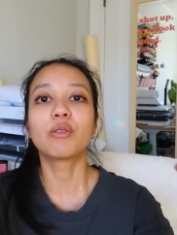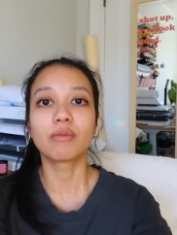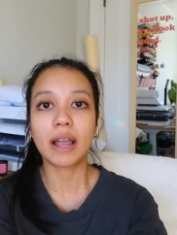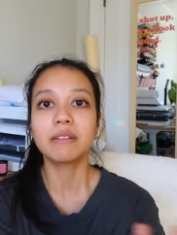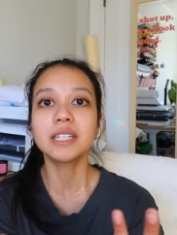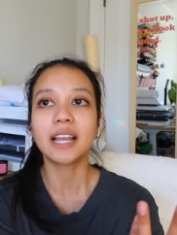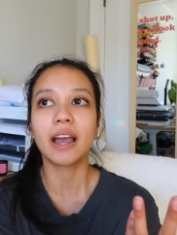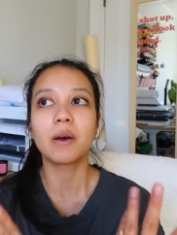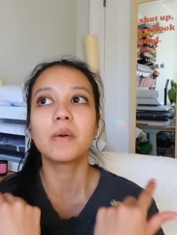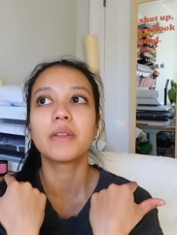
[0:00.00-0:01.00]
rounding
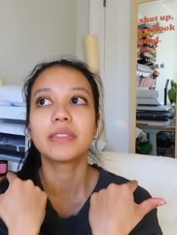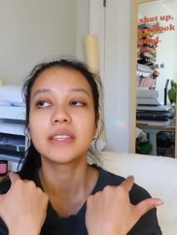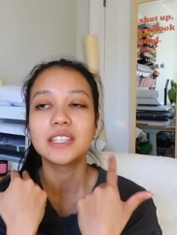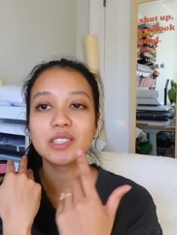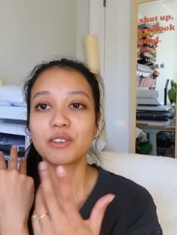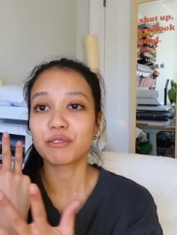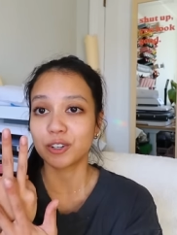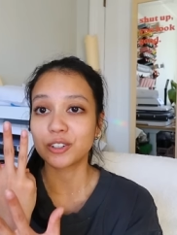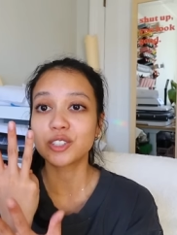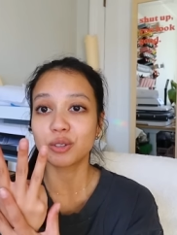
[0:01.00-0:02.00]
out these
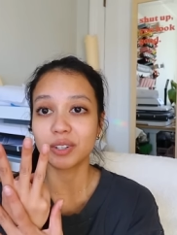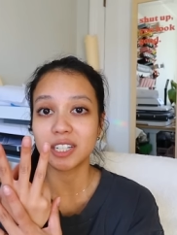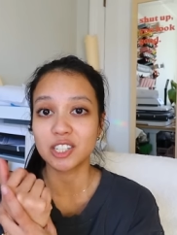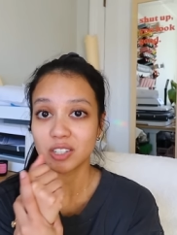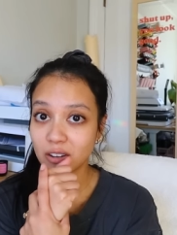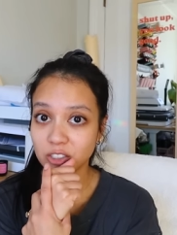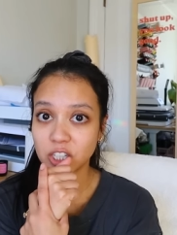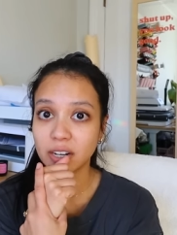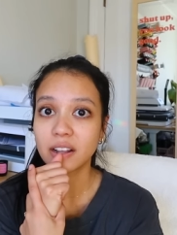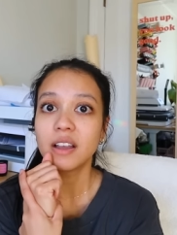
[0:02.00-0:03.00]
first three
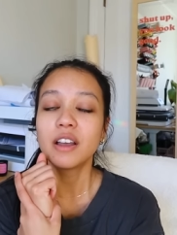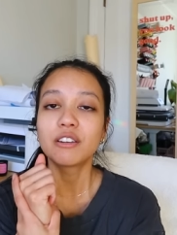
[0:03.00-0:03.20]
nostalgic